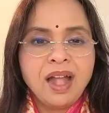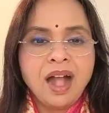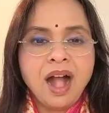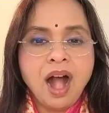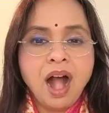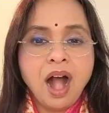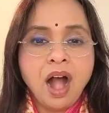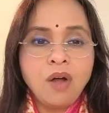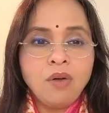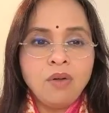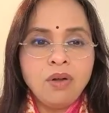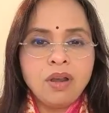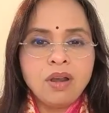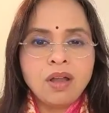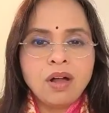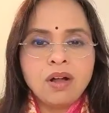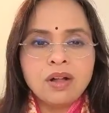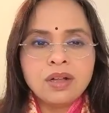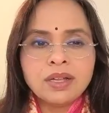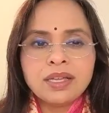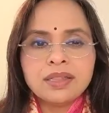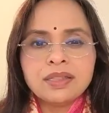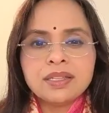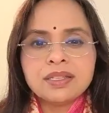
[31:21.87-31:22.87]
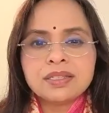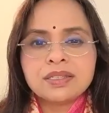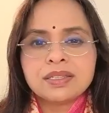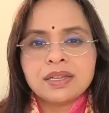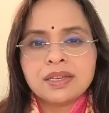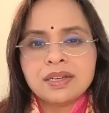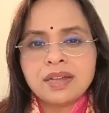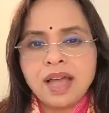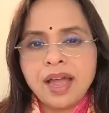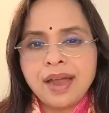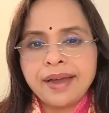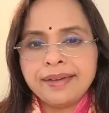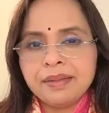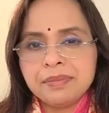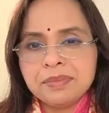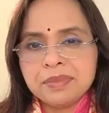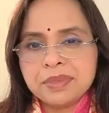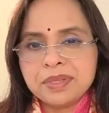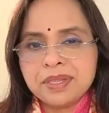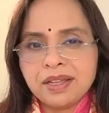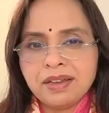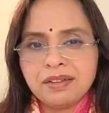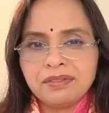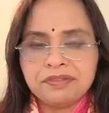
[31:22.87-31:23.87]
how long can the sun hide
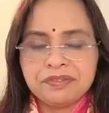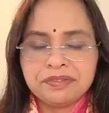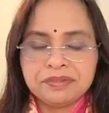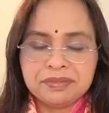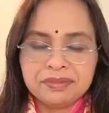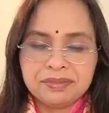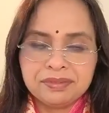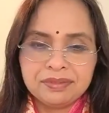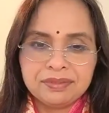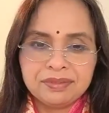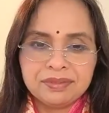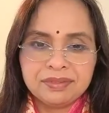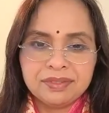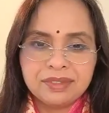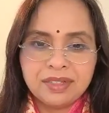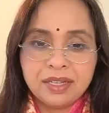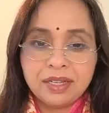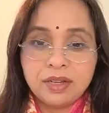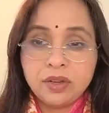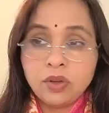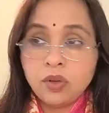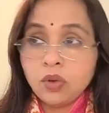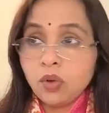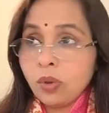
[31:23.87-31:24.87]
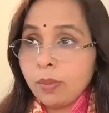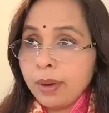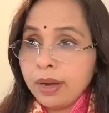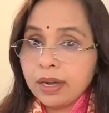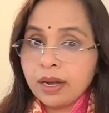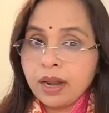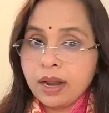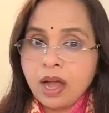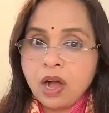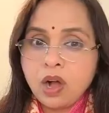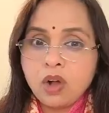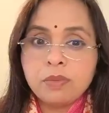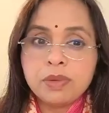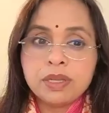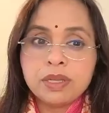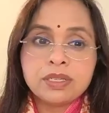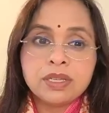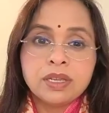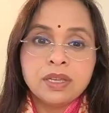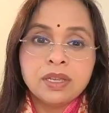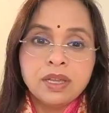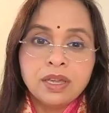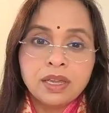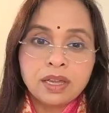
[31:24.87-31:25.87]
himself? No matter how much
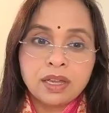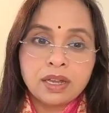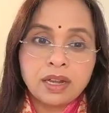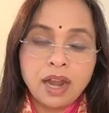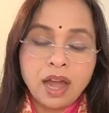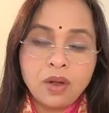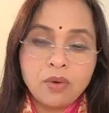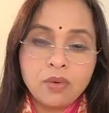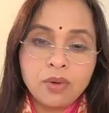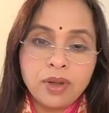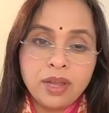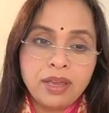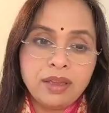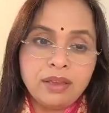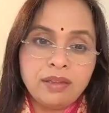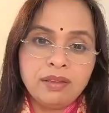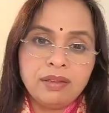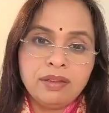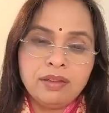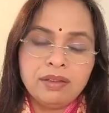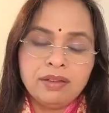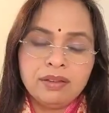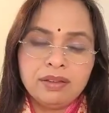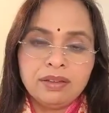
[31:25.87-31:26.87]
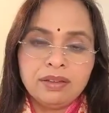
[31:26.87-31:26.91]
cloudy